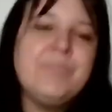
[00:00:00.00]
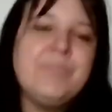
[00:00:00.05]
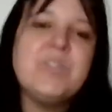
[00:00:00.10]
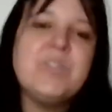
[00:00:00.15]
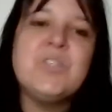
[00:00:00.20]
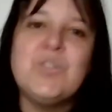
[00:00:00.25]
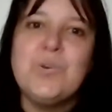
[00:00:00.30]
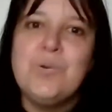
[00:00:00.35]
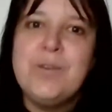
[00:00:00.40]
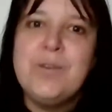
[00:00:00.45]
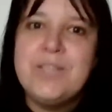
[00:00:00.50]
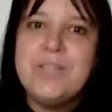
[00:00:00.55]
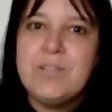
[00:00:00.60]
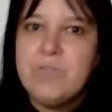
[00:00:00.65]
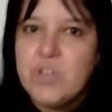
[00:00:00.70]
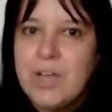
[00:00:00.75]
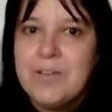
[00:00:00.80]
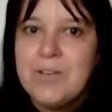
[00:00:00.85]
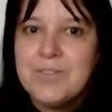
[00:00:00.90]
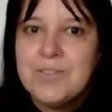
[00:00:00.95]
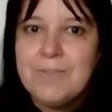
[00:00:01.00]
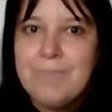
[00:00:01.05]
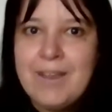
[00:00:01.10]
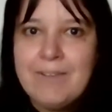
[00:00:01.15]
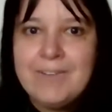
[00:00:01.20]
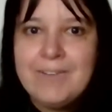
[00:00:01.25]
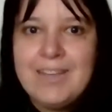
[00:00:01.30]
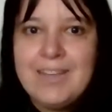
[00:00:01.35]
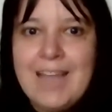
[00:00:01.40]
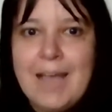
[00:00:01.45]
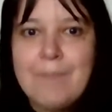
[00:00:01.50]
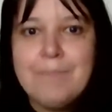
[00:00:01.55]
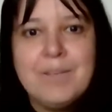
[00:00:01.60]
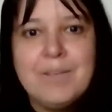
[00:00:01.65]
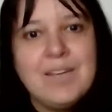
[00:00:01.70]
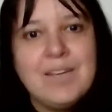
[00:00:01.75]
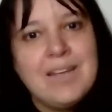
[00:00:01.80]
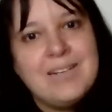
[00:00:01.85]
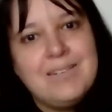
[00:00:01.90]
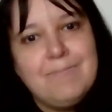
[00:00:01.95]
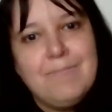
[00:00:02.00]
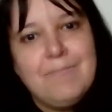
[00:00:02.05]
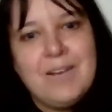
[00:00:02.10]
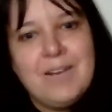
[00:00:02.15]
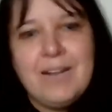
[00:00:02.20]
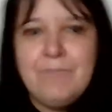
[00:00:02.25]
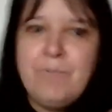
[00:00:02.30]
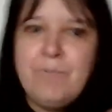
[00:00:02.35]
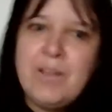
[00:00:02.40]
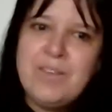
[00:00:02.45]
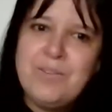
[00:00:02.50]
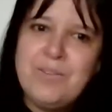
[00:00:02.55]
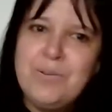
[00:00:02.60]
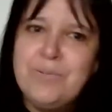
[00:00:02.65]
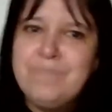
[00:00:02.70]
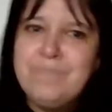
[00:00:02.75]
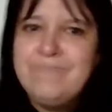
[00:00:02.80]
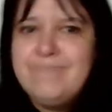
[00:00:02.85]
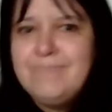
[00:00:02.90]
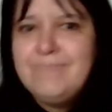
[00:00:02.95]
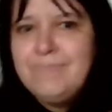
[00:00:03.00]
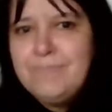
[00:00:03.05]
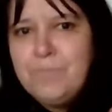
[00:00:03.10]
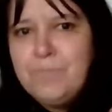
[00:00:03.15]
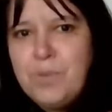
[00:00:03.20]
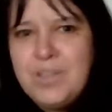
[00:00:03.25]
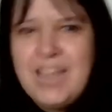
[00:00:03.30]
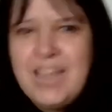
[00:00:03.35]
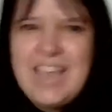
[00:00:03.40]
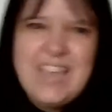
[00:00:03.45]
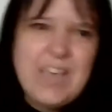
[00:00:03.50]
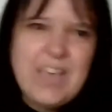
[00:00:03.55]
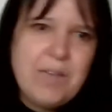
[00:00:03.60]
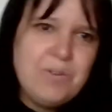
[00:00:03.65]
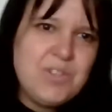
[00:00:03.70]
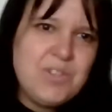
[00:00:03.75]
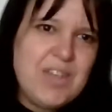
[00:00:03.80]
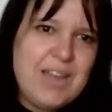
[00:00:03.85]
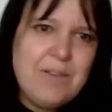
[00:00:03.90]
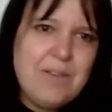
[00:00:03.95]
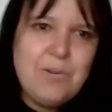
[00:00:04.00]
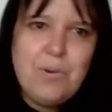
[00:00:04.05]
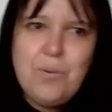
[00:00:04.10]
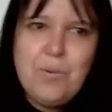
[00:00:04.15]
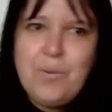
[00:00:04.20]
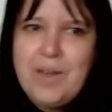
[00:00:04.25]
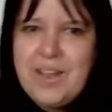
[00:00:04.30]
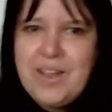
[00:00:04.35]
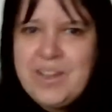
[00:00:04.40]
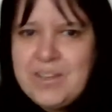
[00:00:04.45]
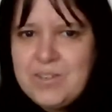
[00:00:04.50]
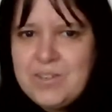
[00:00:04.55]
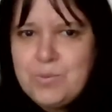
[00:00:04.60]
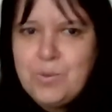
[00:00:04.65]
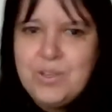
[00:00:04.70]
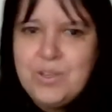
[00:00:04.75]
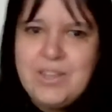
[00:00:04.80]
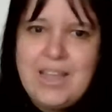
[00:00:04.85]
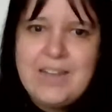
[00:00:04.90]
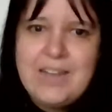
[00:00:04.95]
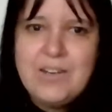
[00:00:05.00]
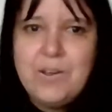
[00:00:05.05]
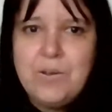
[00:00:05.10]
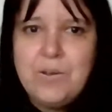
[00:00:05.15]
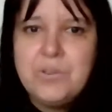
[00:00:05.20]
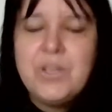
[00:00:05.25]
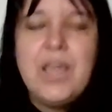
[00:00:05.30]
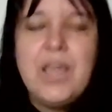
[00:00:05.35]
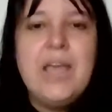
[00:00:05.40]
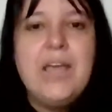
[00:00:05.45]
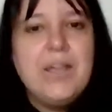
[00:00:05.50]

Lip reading: stories of Charles and Mary Lamb, but I thought, would they go down all right? Would they not?